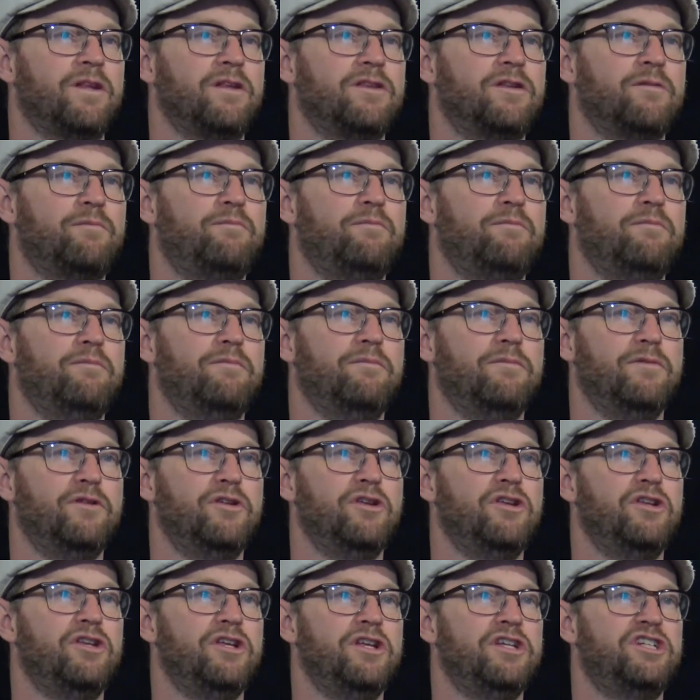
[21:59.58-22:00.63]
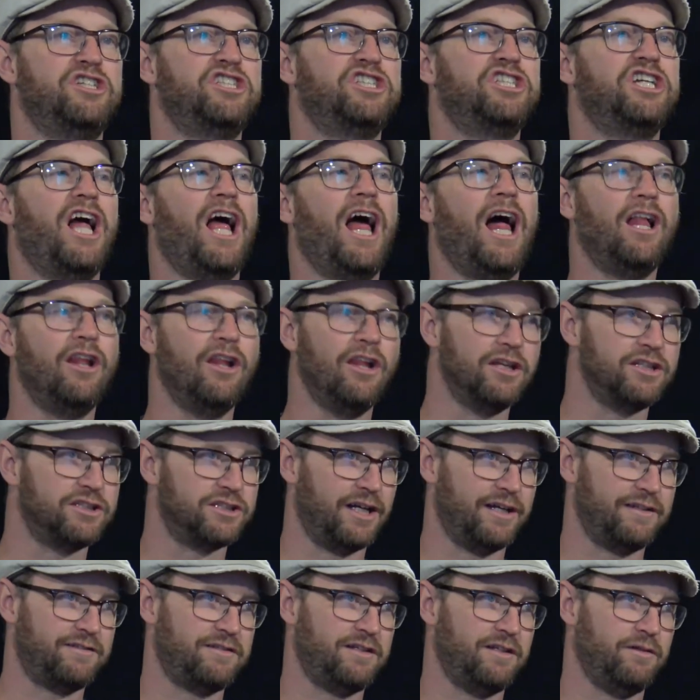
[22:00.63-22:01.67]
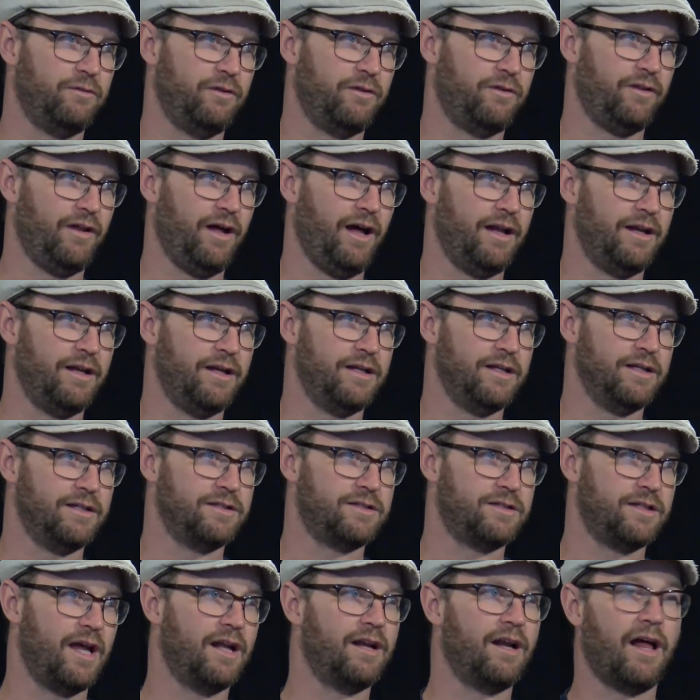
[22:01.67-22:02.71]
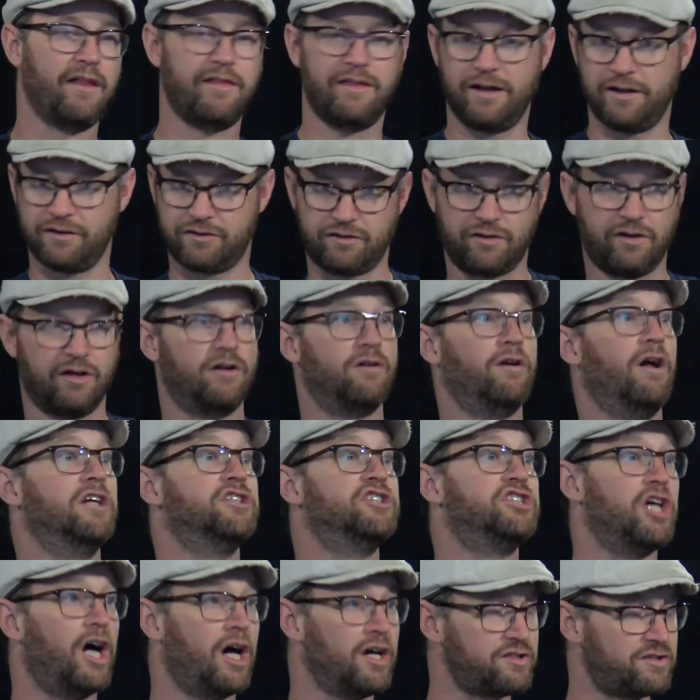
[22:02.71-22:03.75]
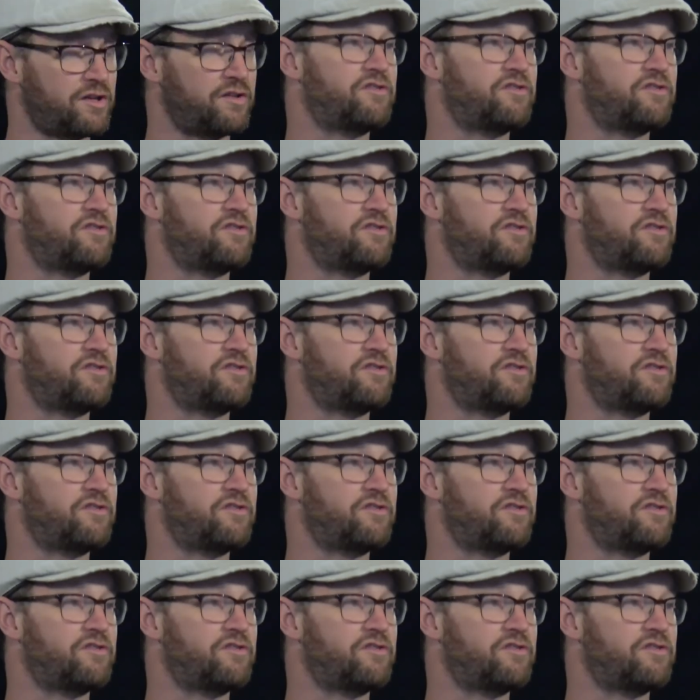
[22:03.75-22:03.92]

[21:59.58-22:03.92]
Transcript: The the challenge I see with that is and I think it's going to adjust,